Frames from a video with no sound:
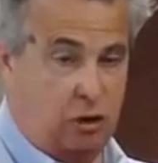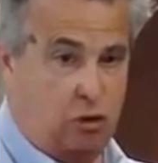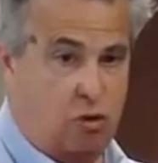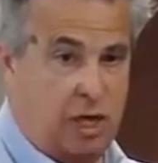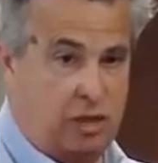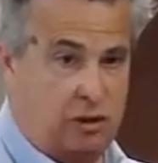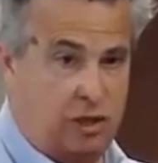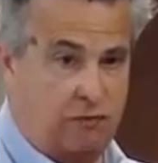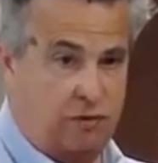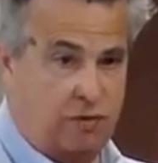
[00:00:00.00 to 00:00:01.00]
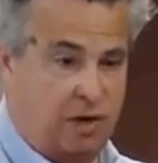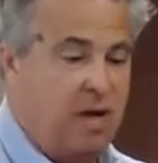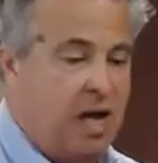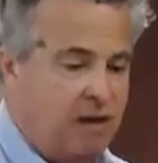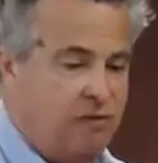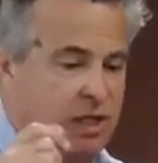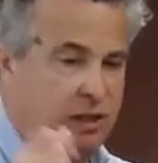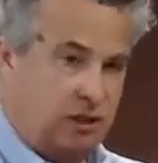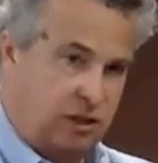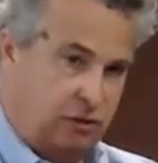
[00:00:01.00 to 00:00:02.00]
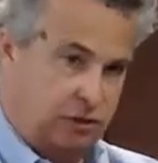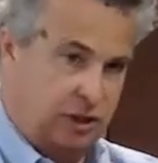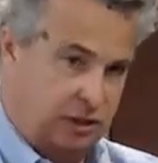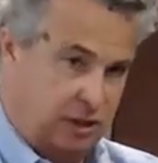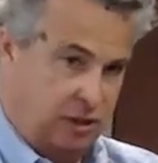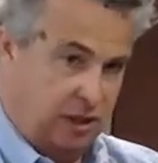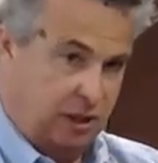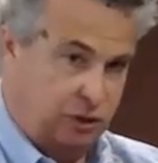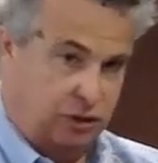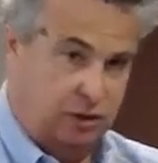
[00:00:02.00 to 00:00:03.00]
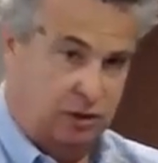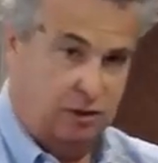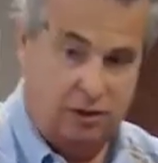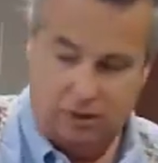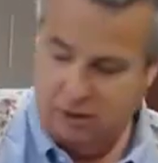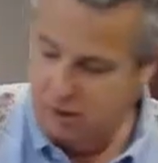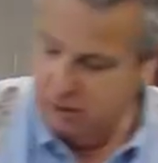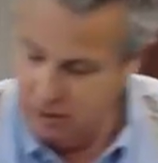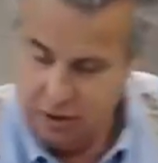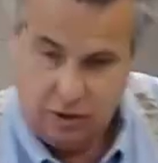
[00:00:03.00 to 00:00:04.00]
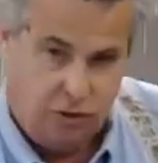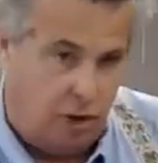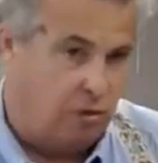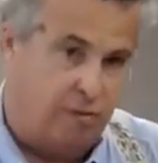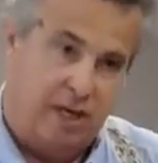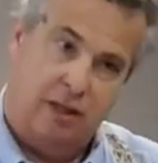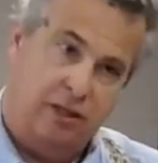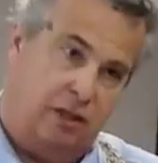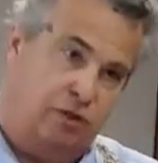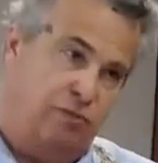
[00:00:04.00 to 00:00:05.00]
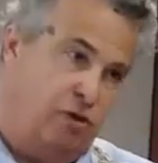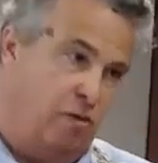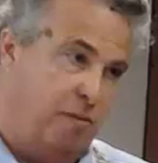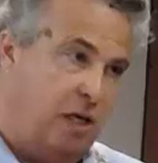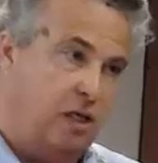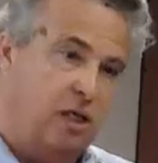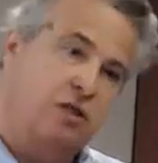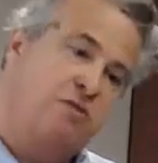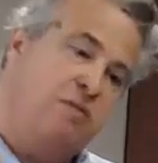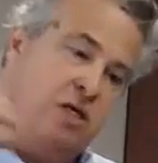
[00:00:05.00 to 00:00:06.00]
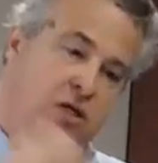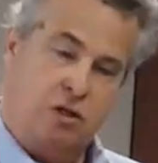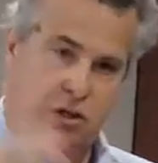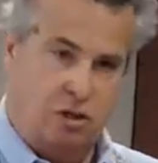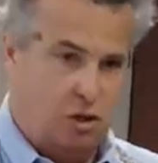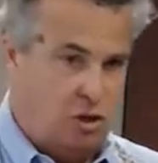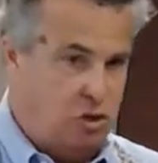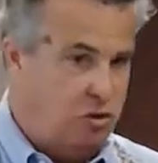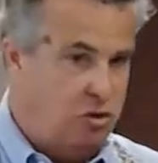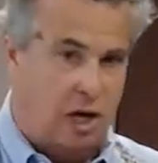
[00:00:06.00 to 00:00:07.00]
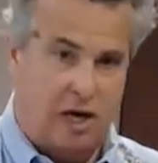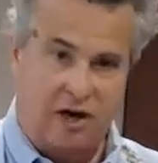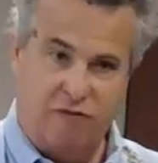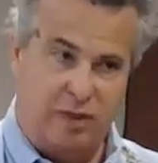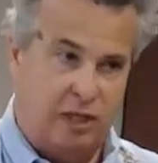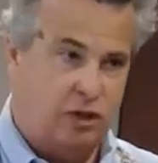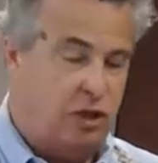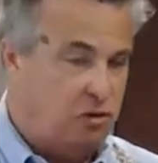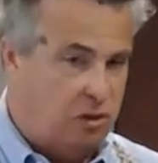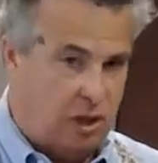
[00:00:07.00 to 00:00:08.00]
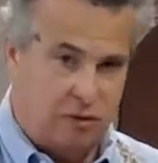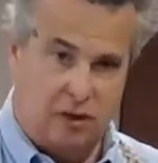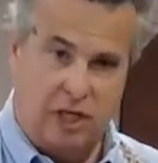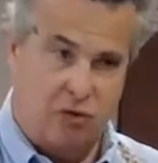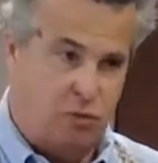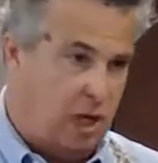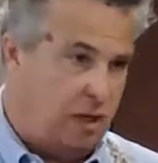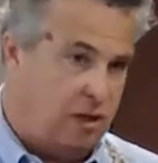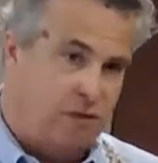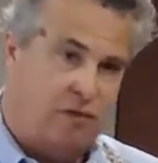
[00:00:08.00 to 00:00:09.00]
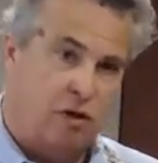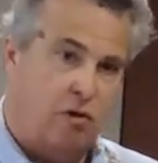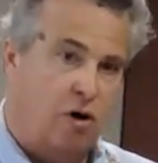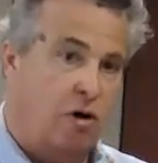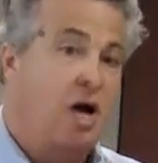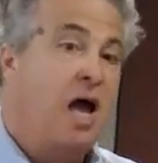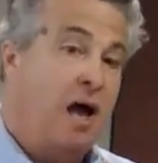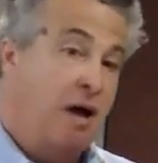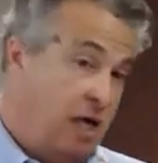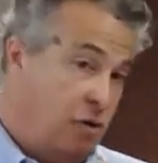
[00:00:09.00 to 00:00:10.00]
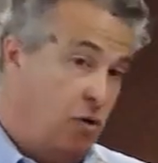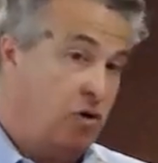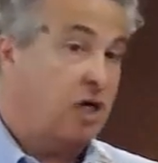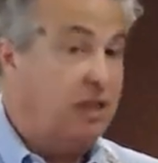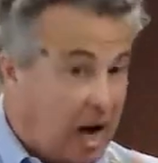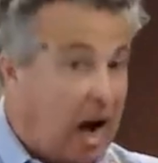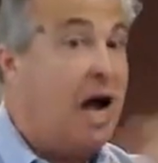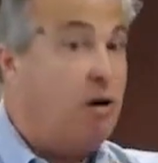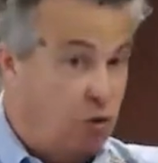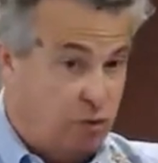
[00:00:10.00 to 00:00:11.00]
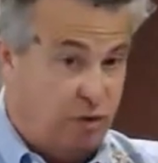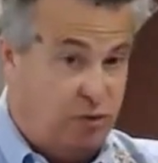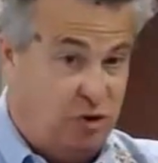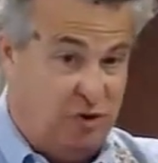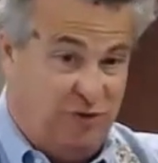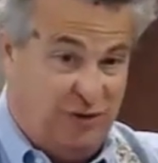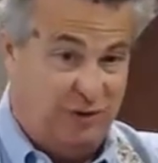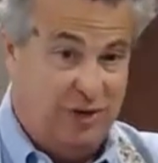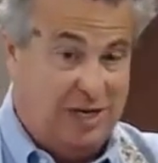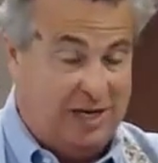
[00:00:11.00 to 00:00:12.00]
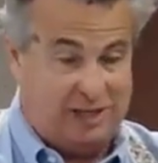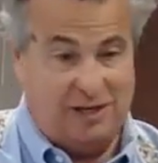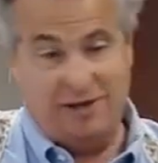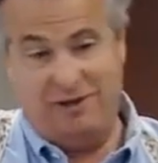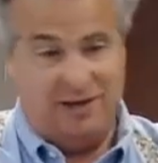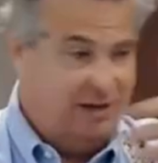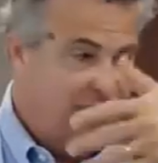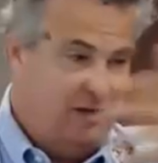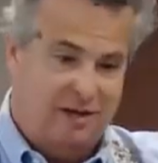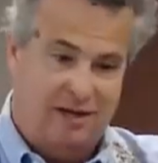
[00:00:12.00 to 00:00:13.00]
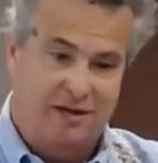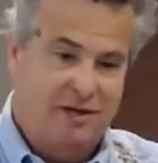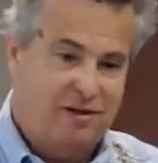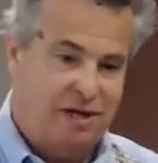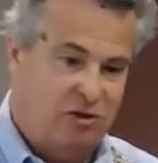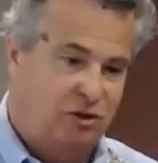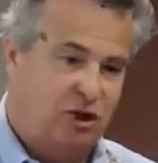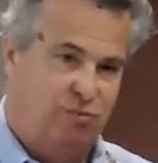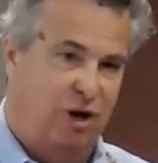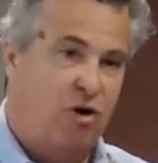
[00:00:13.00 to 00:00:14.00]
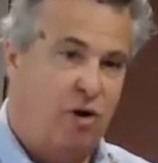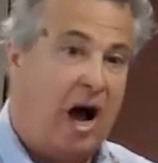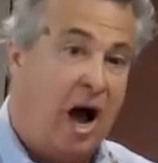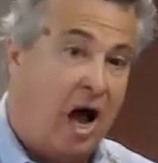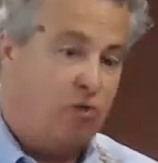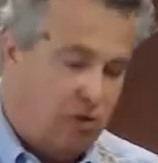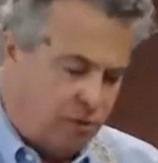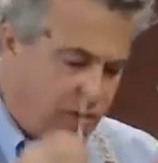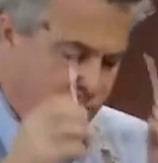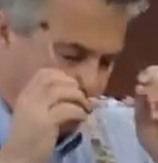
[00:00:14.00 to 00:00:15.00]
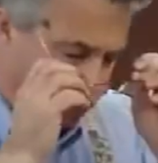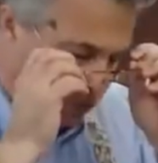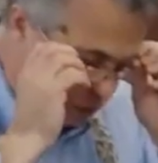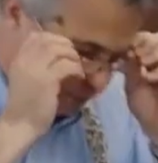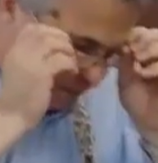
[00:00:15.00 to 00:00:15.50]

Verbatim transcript: Lord has done for them, and then he distills it to this Don't rebel against me. You rebel against me, you do not have peace and you don't have the land. You will not live there longer, any longer, because I will remove you. It's not that, that, that you'll just blow it. I will remove you.